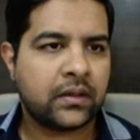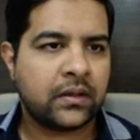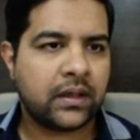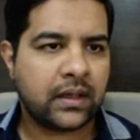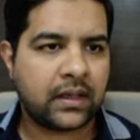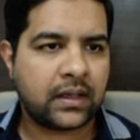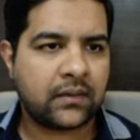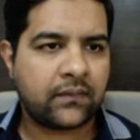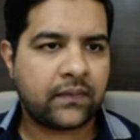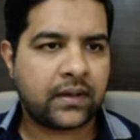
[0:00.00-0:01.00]

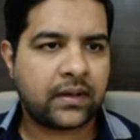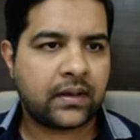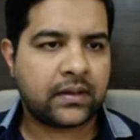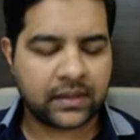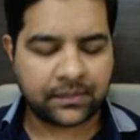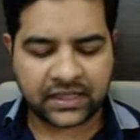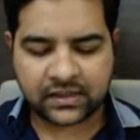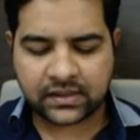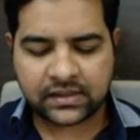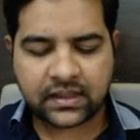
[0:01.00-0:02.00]
and that
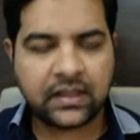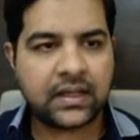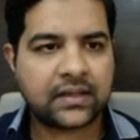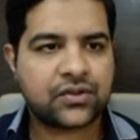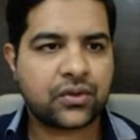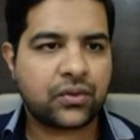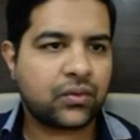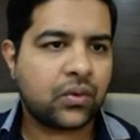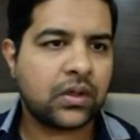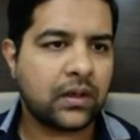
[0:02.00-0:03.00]
means it's indexed on
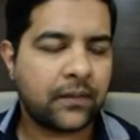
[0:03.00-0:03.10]
Google.